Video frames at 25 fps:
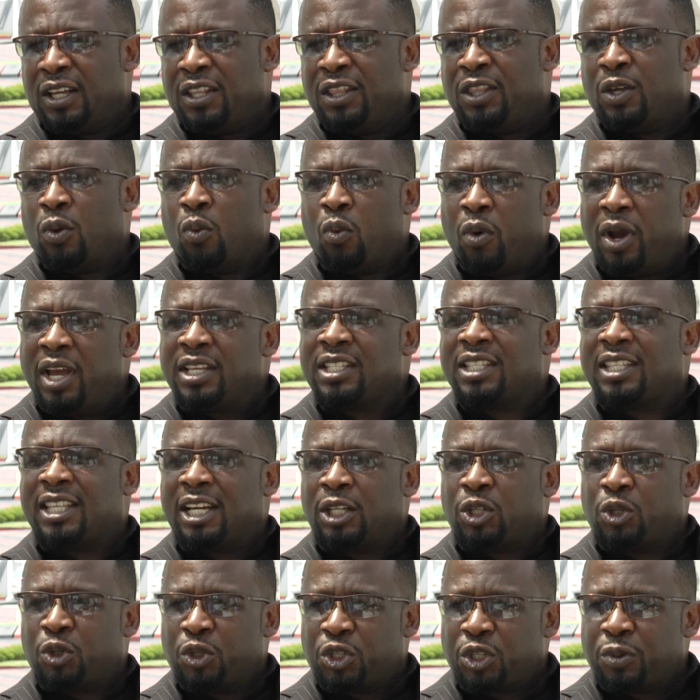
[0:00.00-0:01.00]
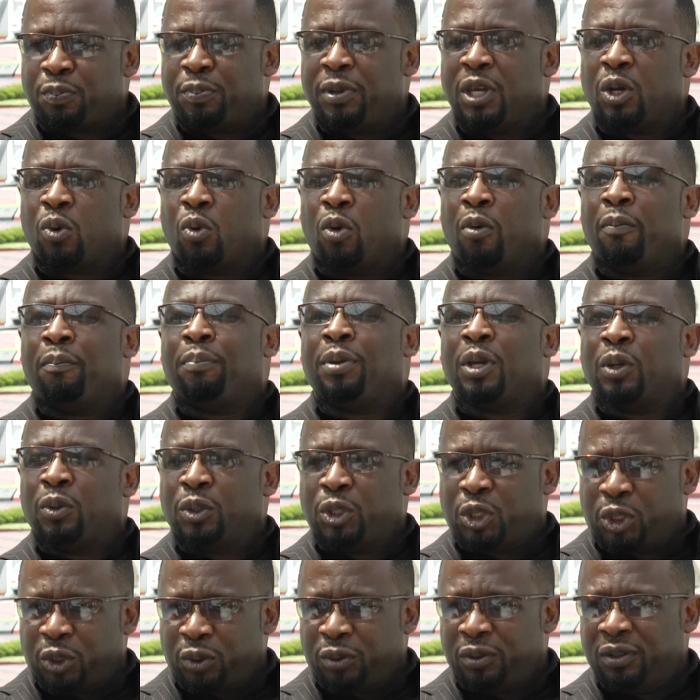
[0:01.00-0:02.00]
The words that you speak will
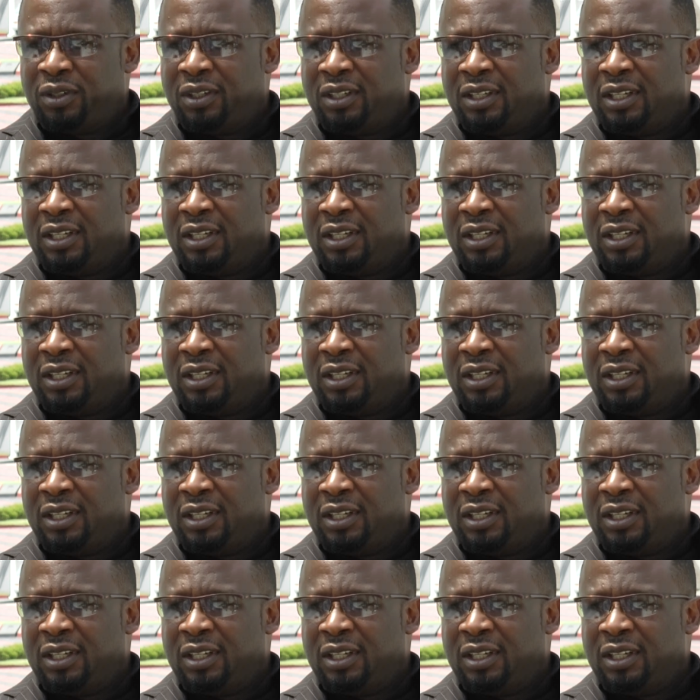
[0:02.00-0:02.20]
build you.